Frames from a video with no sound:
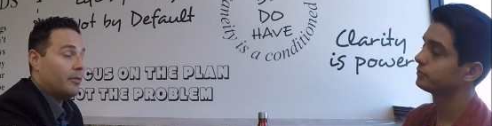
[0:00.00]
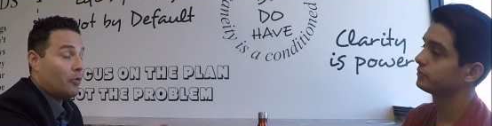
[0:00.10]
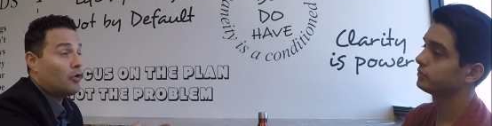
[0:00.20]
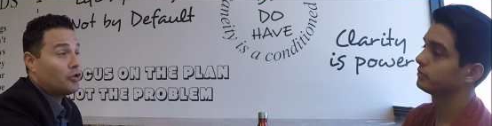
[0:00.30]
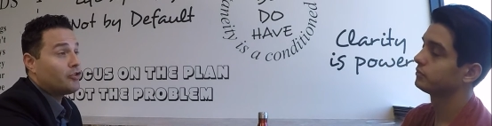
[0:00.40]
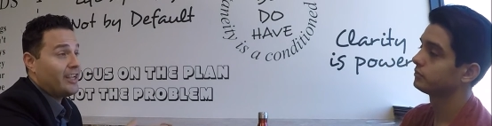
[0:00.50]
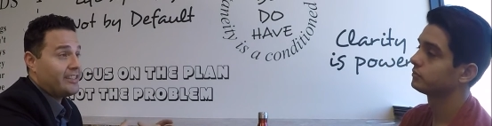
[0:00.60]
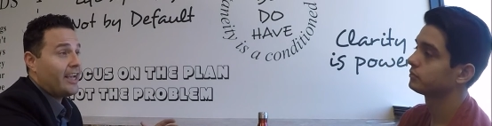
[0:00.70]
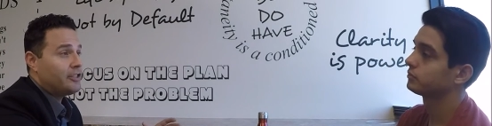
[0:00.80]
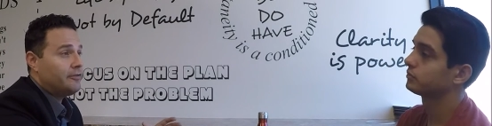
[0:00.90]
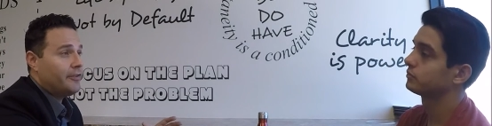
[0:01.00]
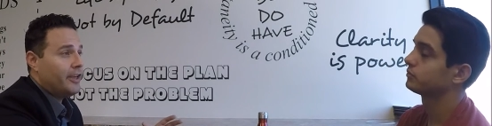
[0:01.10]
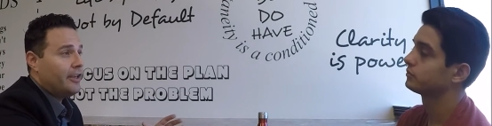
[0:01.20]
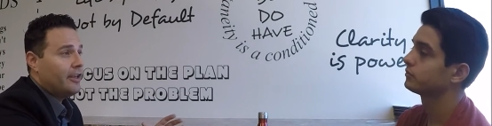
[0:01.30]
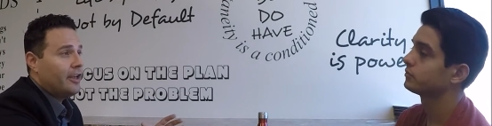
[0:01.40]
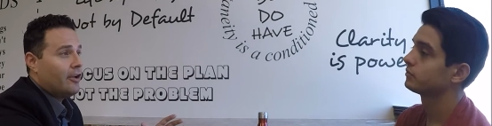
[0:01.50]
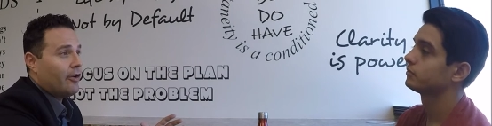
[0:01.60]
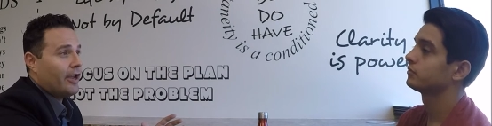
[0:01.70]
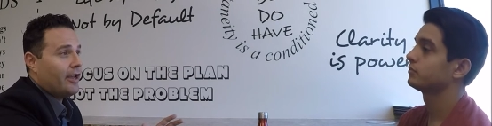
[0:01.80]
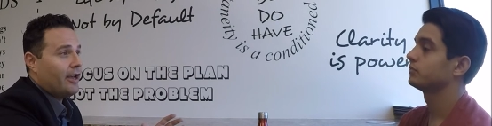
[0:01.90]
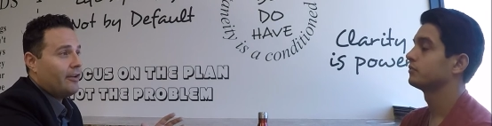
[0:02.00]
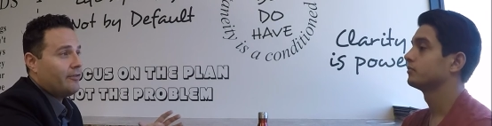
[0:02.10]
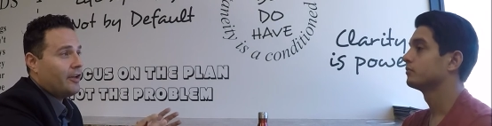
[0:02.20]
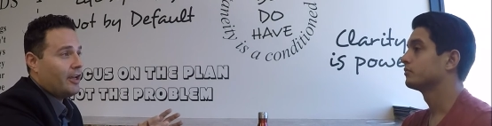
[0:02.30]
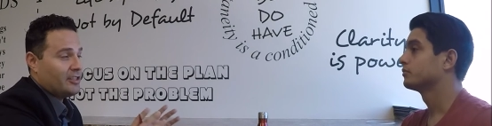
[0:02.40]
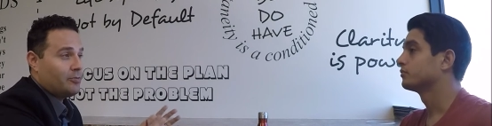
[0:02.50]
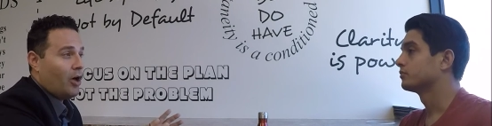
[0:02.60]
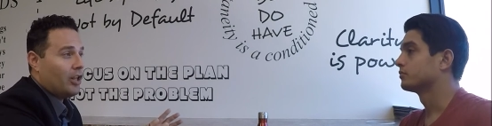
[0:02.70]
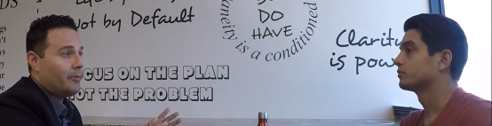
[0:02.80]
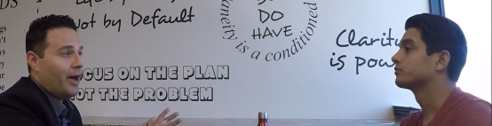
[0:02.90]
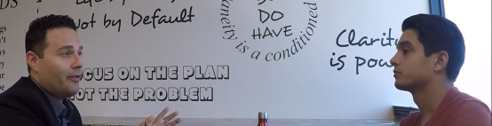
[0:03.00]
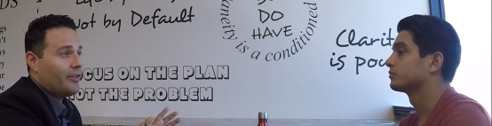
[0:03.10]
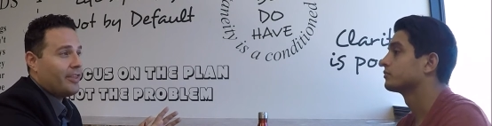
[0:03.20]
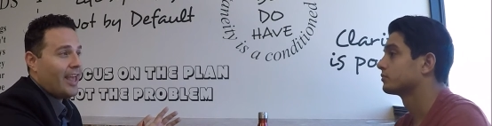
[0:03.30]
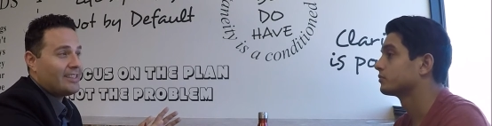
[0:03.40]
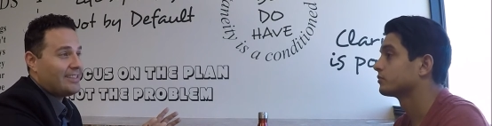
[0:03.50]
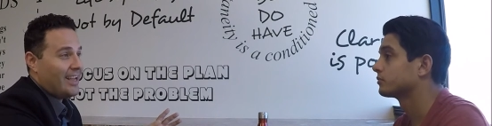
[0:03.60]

Speaker 1: broker transaction fee, right, of a small amount that's